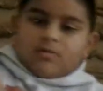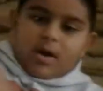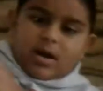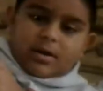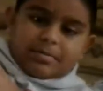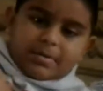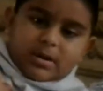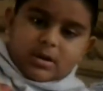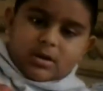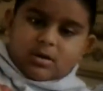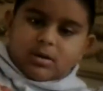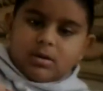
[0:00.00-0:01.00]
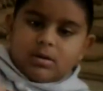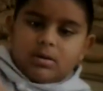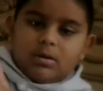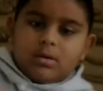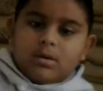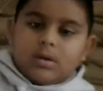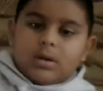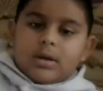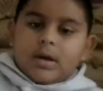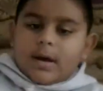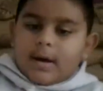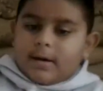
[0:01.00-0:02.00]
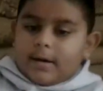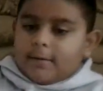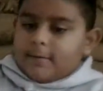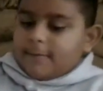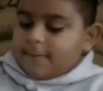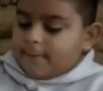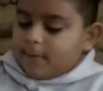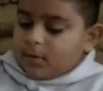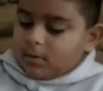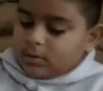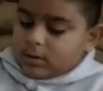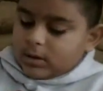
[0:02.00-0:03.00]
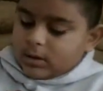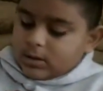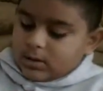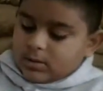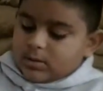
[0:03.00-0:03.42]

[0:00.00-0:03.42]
right up here and fold it